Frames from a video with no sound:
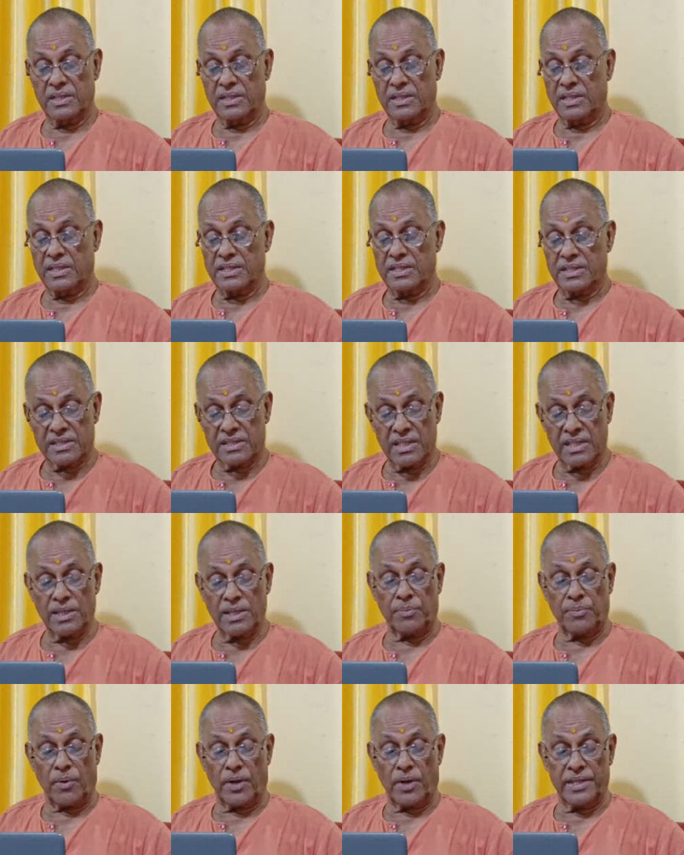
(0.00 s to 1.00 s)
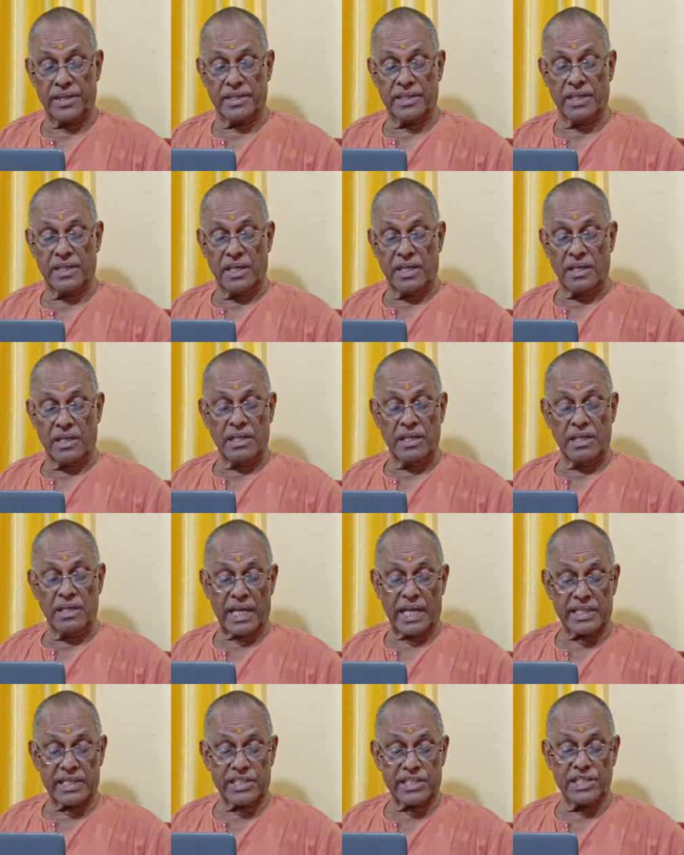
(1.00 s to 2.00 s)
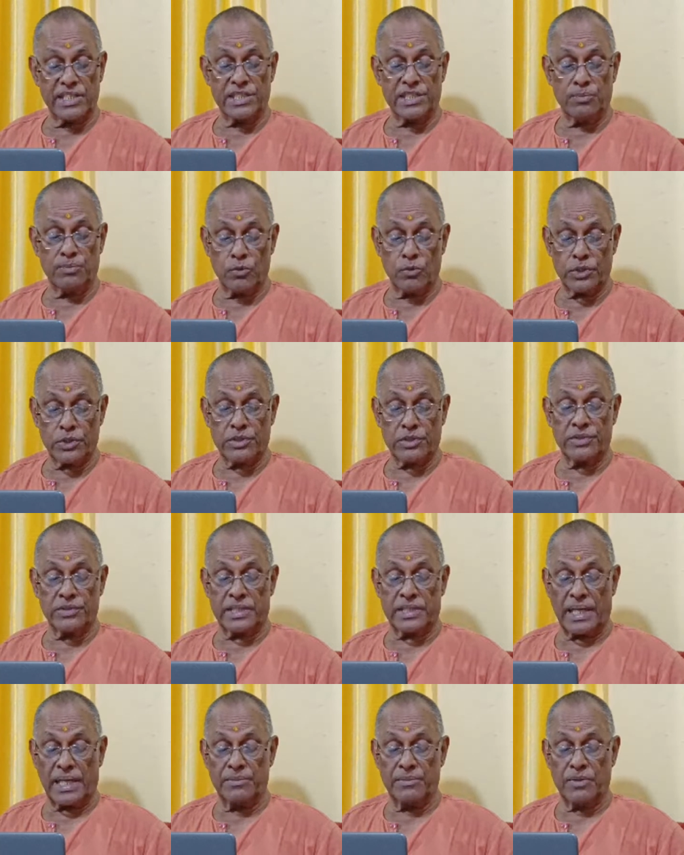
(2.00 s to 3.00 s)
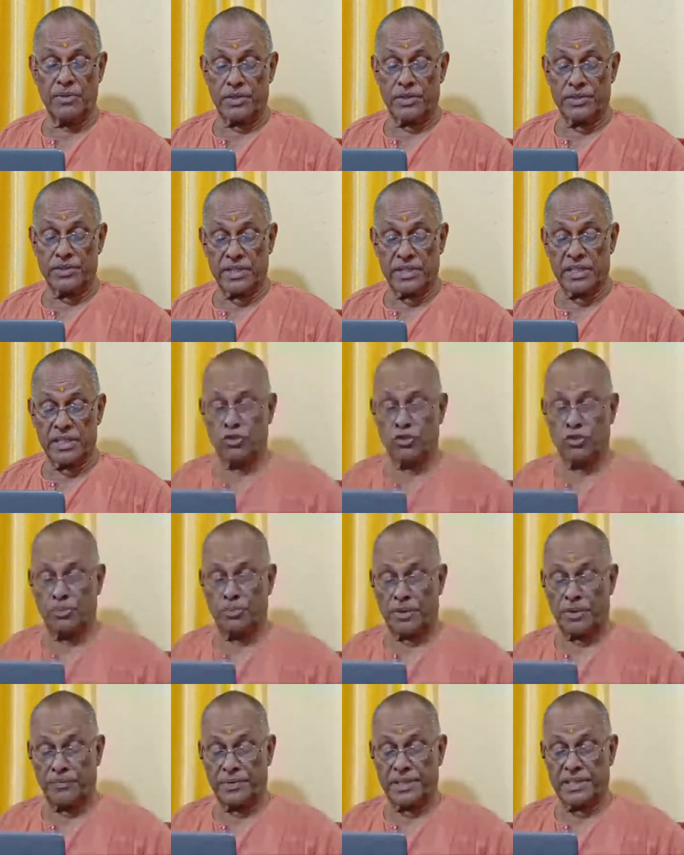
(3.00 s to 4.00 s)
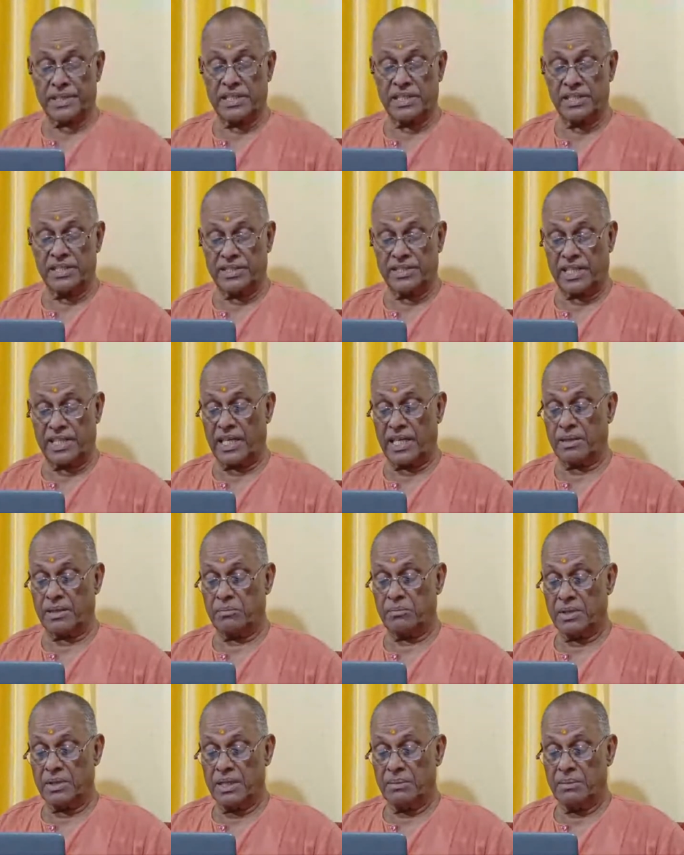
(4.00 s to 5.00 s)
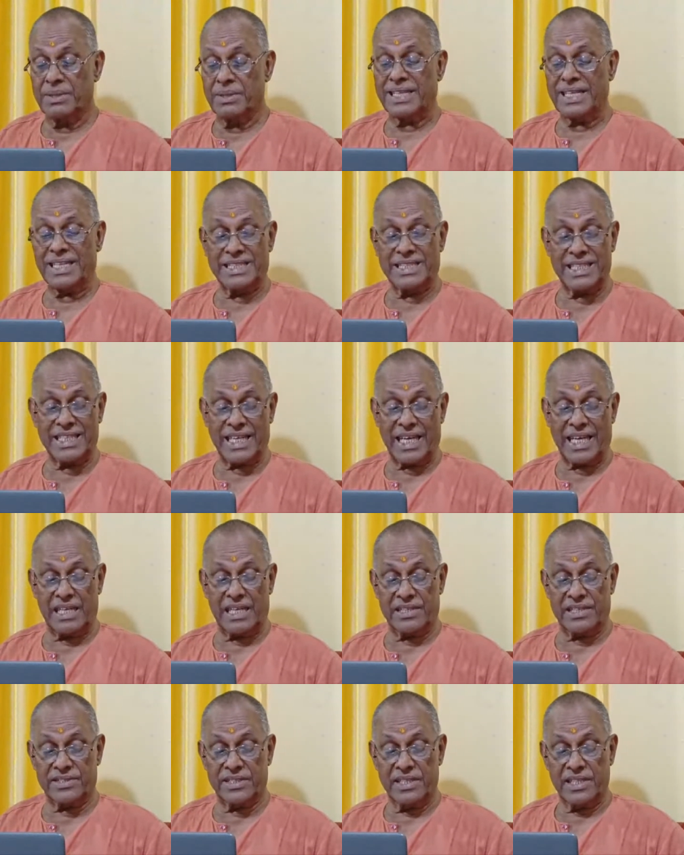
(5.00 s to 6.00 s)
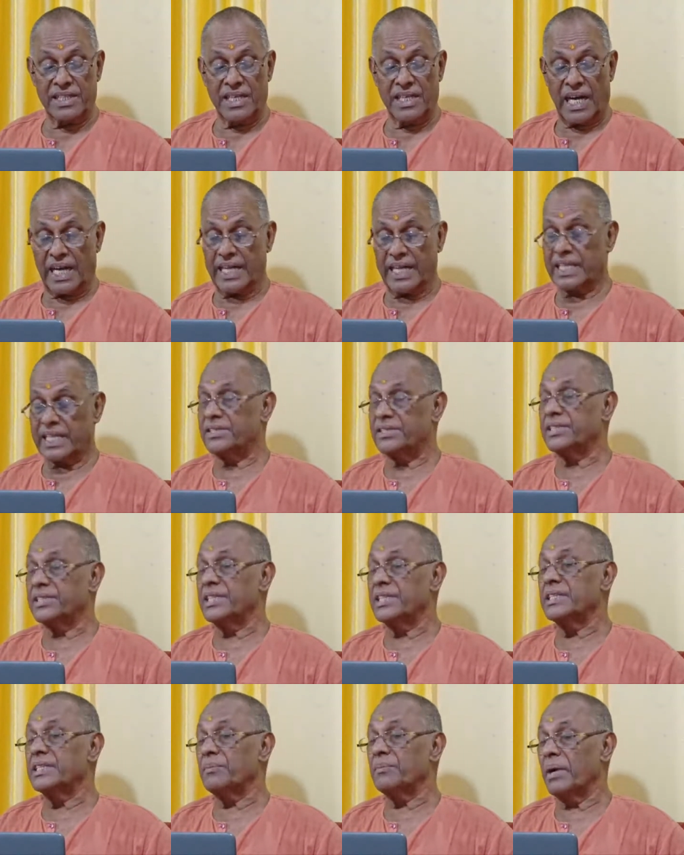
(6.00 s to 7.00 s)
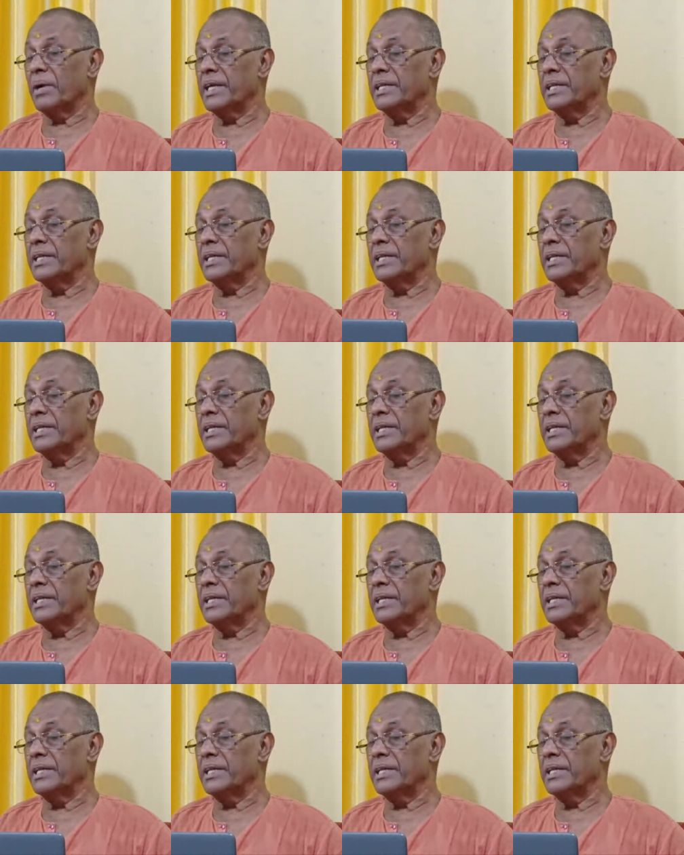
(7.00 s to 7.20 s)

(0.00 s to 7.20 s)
Third point, in actions, most of the time concentration perfection is there, but nothing else. I can see the mind